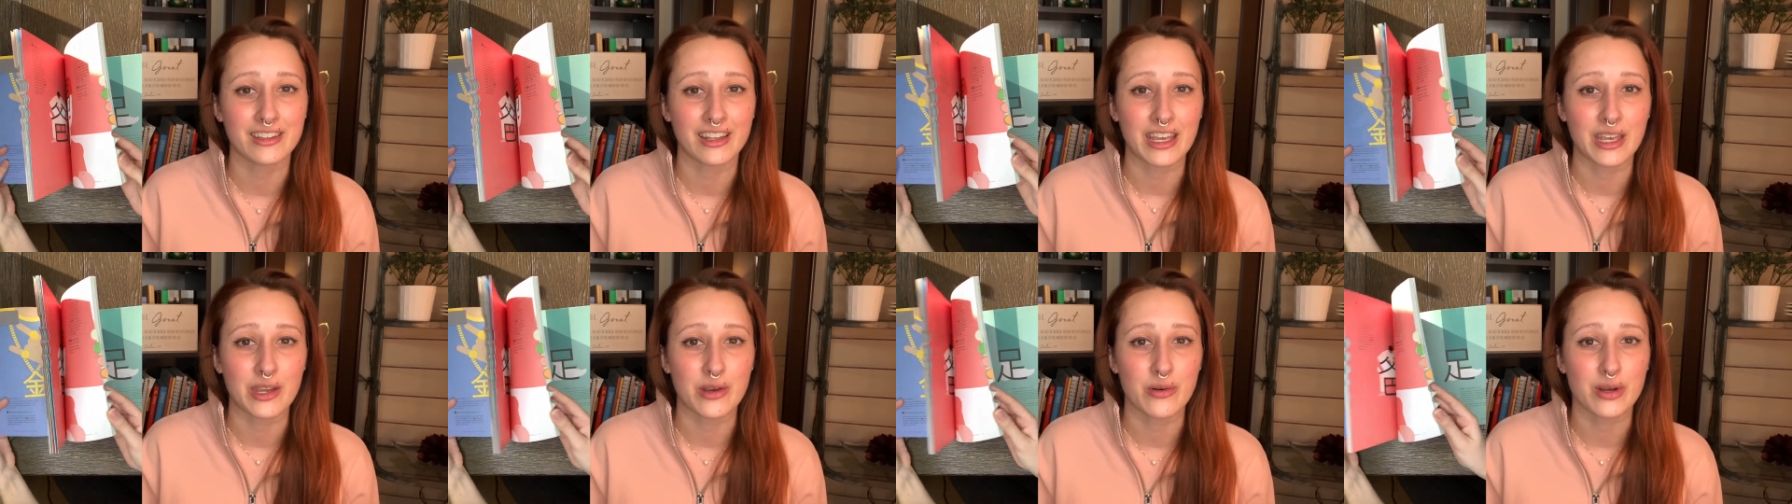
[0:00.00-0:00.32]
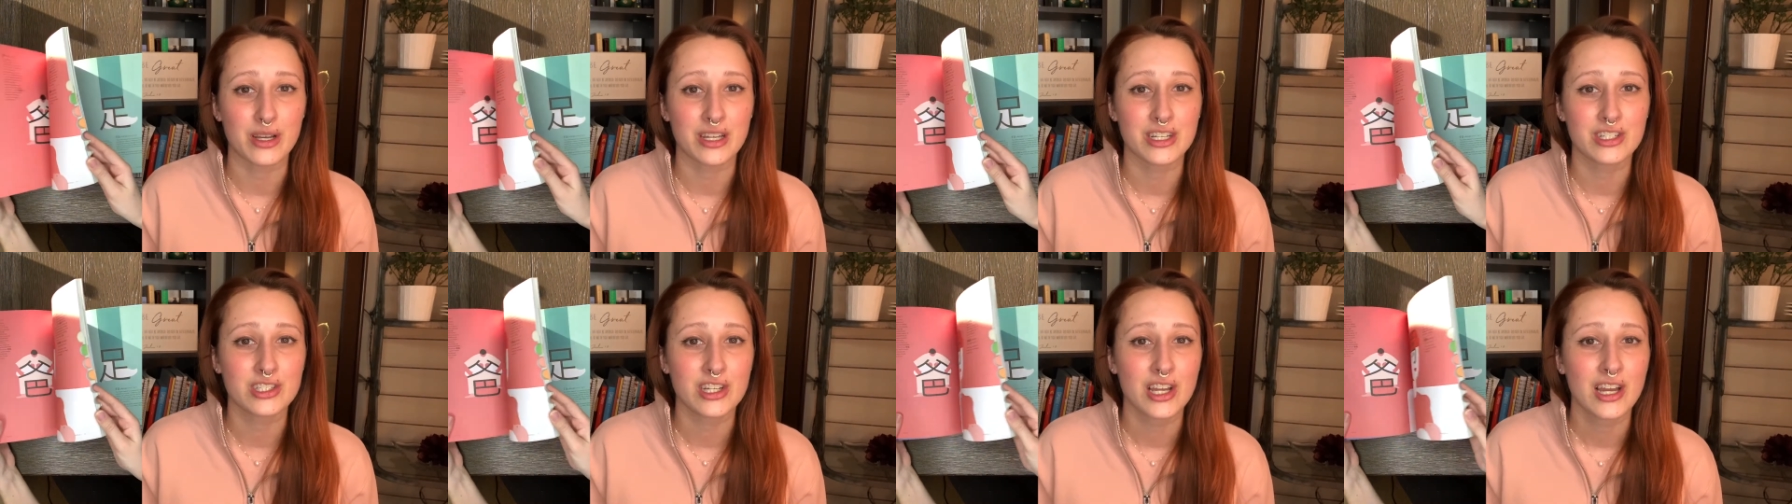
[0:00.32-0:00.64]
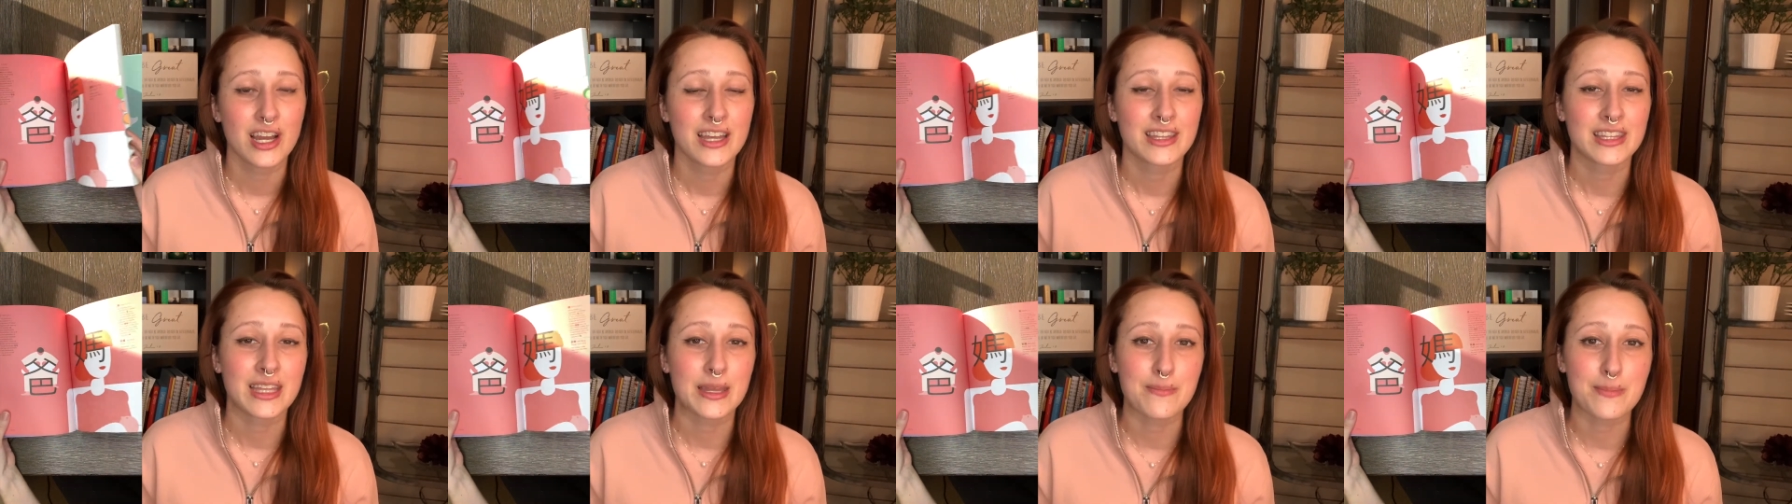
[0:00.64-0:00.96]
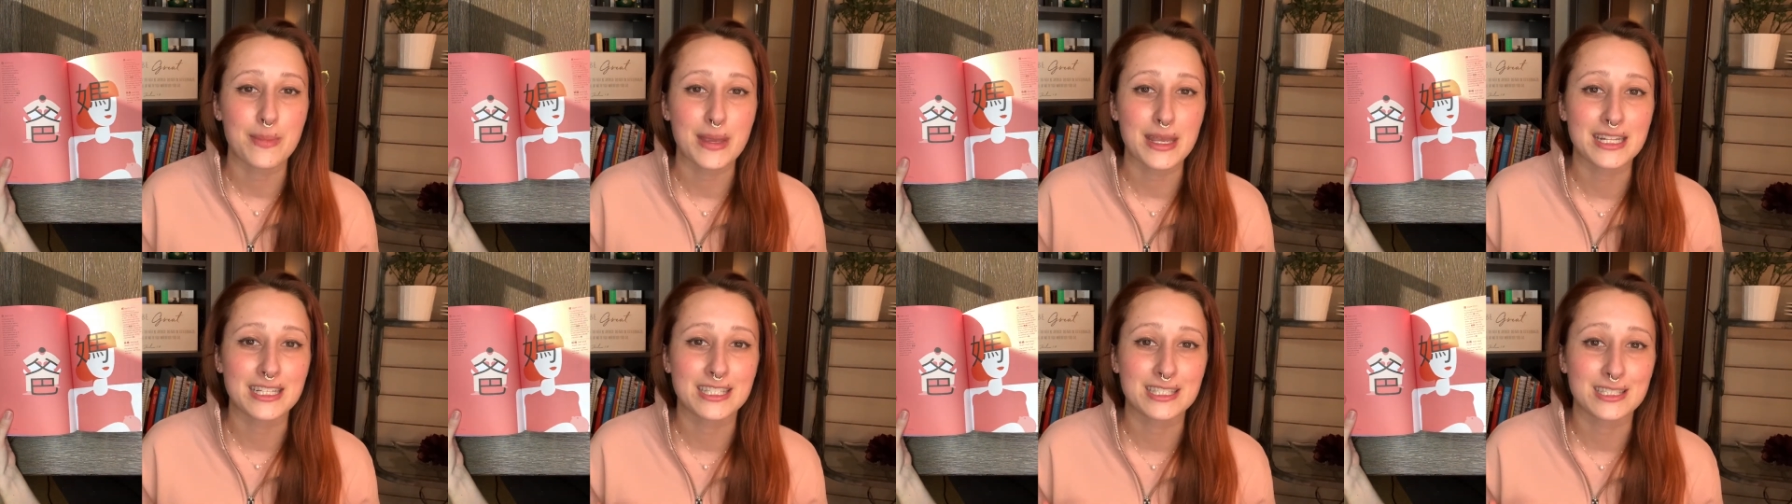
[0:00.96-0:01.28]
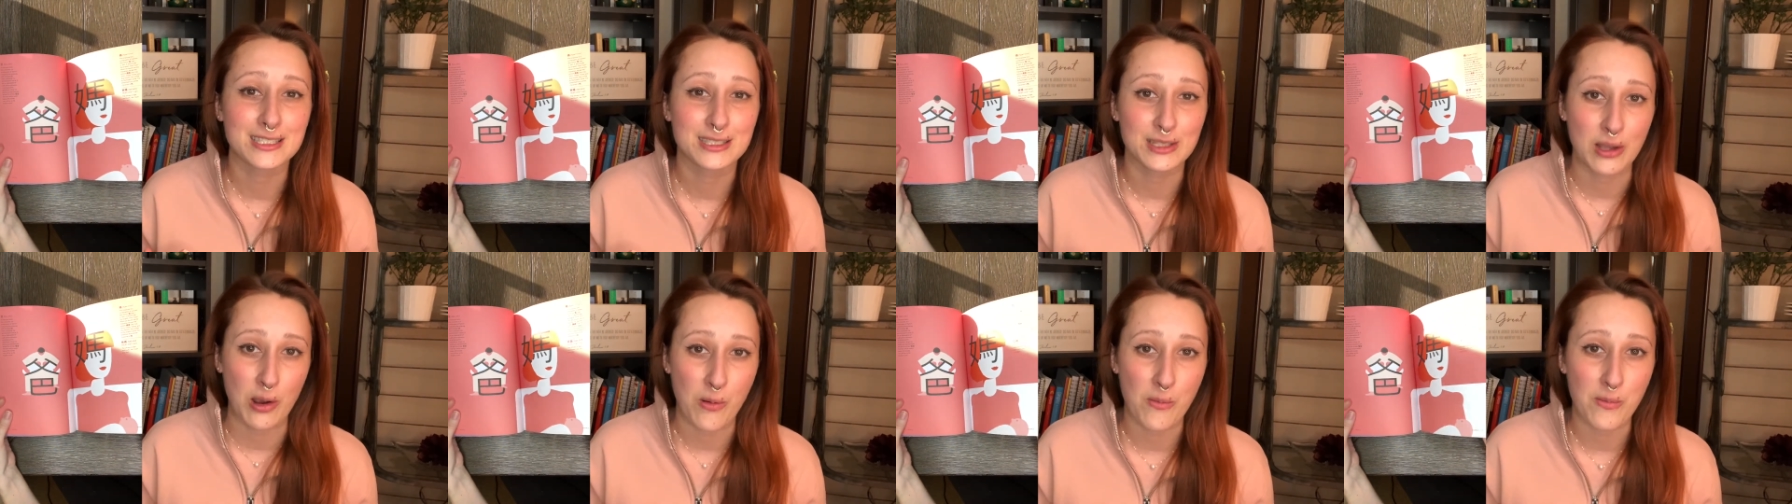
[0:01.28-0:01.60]
language that made
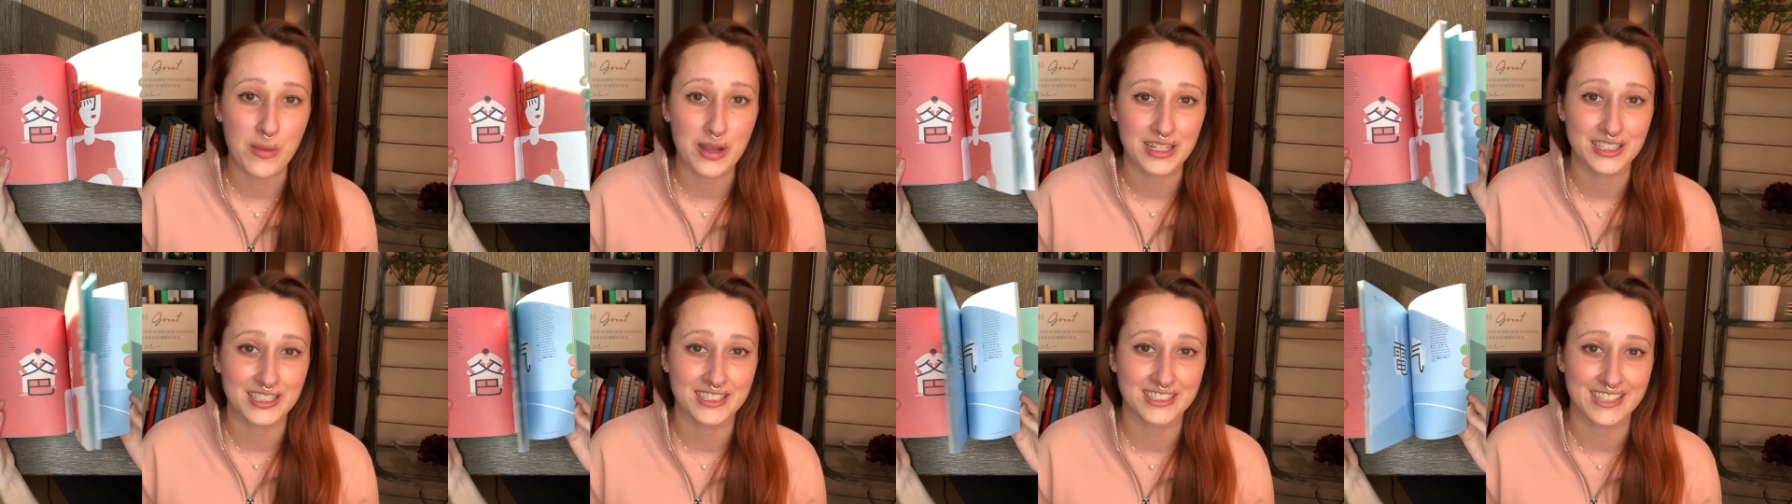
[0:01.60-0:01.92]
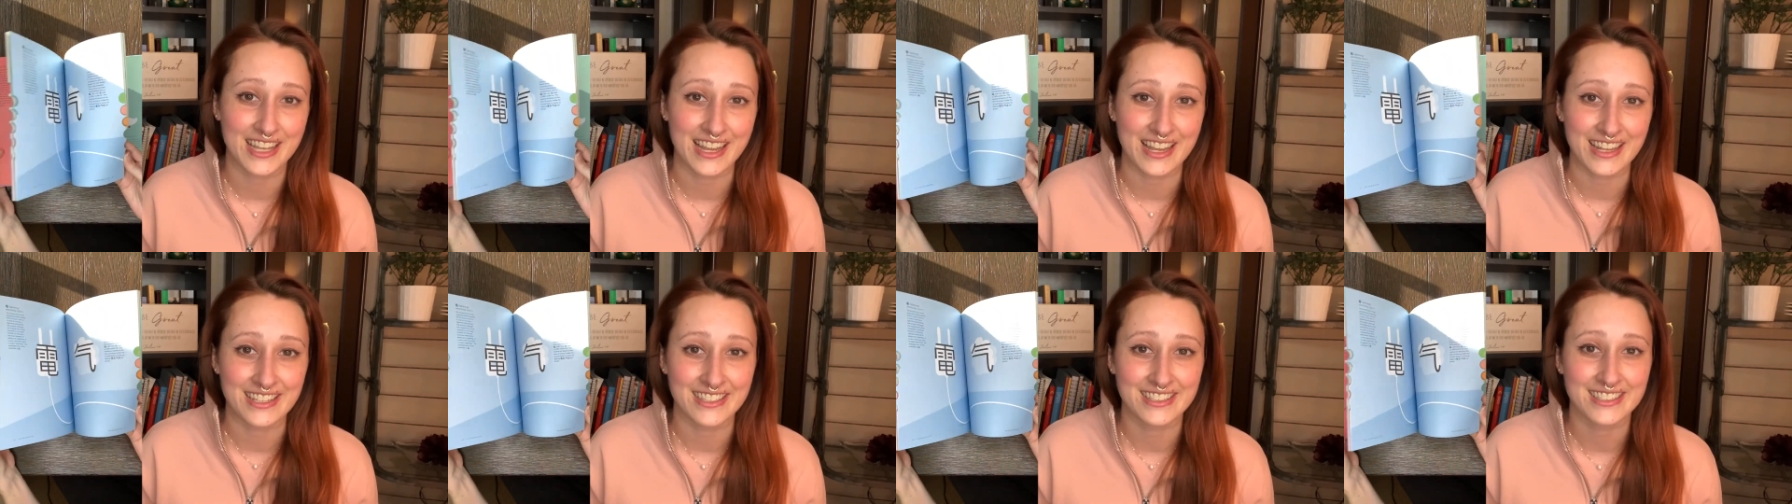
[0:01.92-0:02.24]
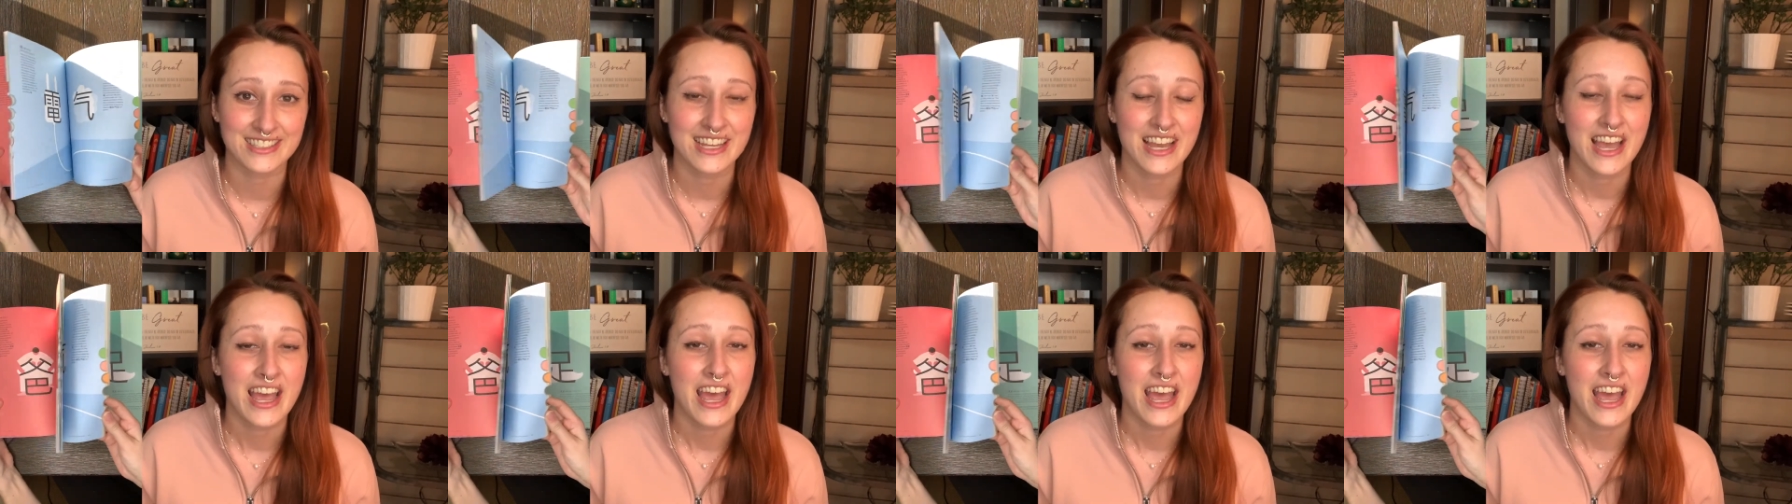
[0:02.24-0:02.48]
so much sense.